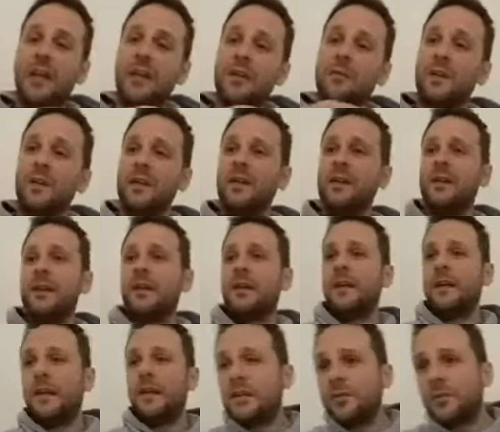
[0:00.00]
Anyway,
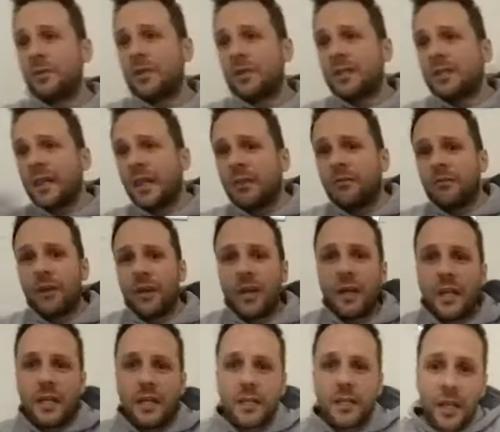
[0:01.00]
Here's what he said,
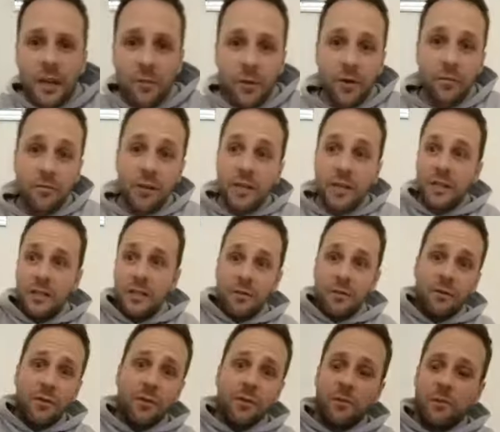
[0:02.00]
right? He said, I'm going to read this.
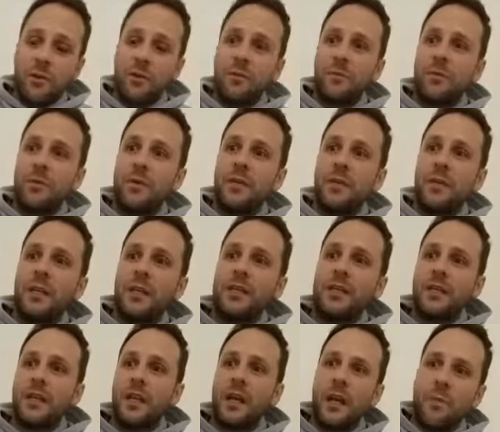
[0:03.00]
I've got it on my computer here. He
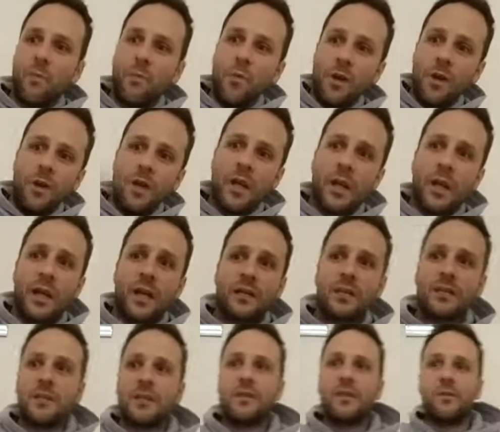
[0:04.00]
said, I'm world
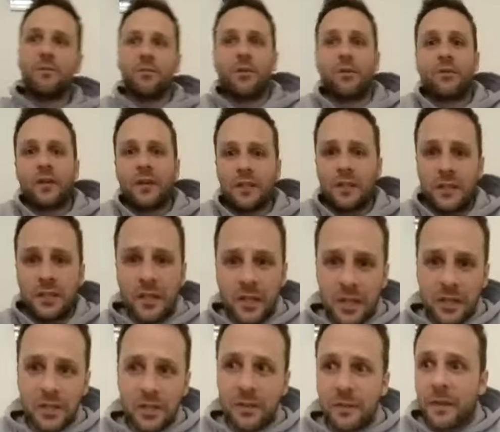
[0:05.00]
class at
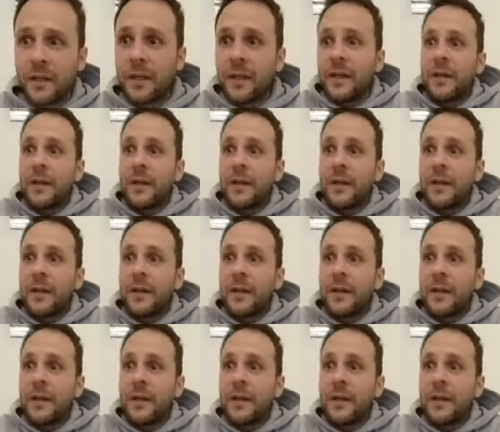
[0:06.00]
procrastination.